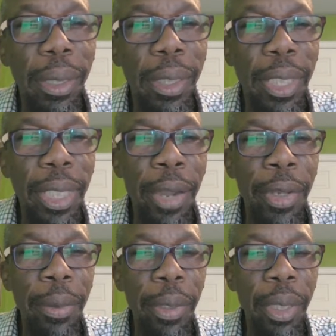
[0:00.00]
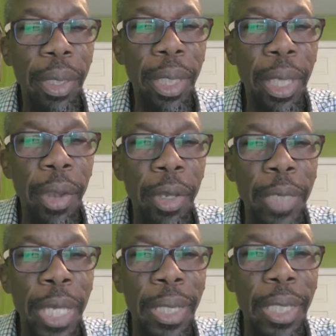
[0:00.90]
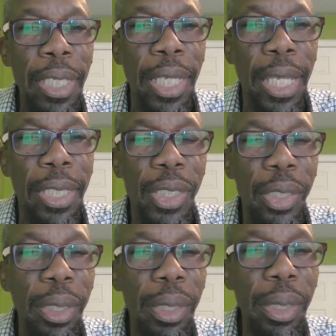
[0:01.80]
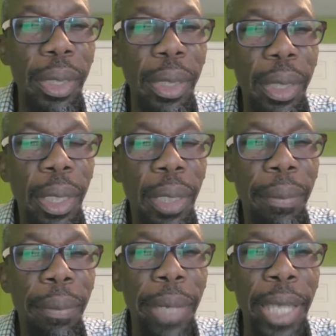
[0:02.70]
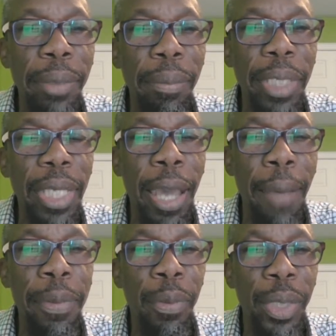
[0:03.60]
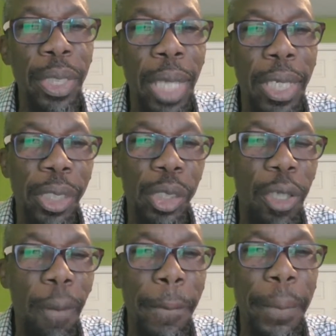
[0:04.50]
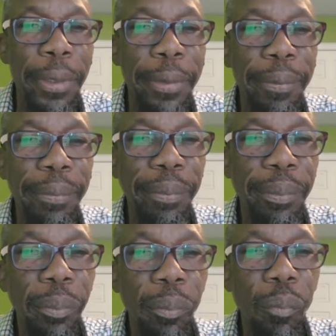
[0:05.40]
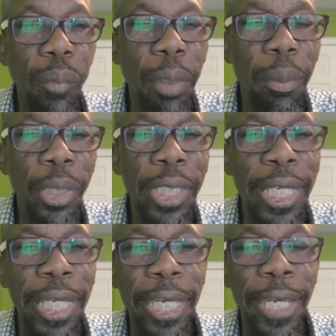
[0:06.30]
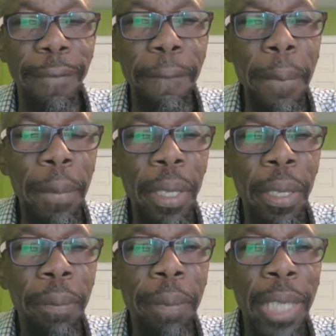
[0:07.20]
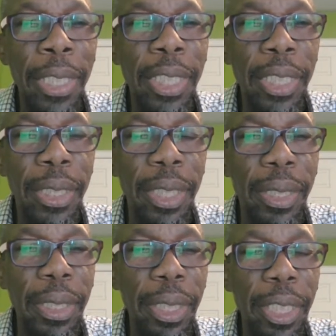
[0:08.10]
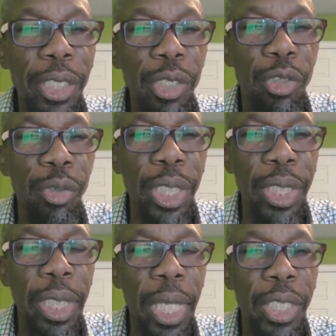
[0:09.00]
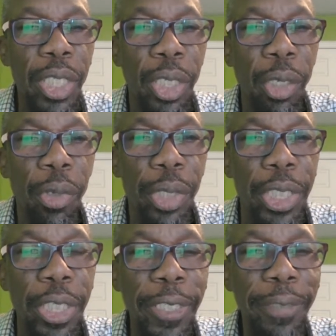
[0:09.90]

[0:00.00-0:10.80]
The Caribbean leaders mightn't be happy with Donald Trump. But then again, politics is interest and security.